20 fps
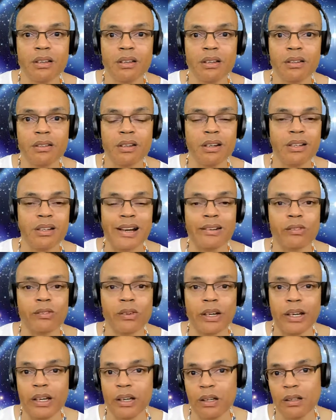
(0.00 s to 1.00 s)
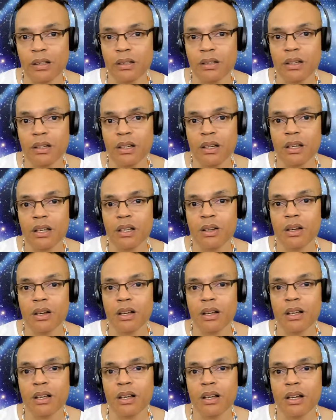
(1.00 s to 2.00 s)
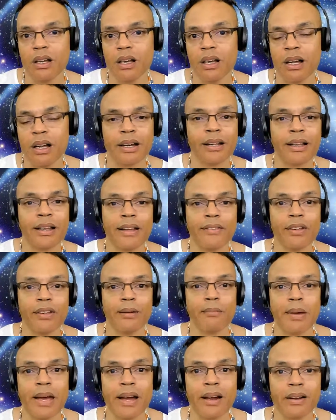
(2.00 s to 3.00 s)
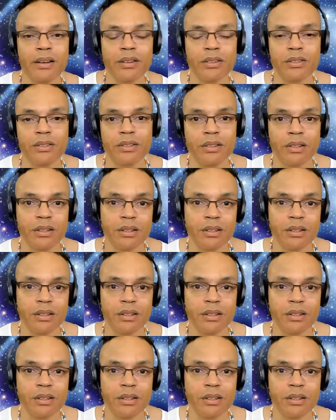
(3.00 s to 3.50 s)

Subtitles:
They're not real. How can I feel embarrassed?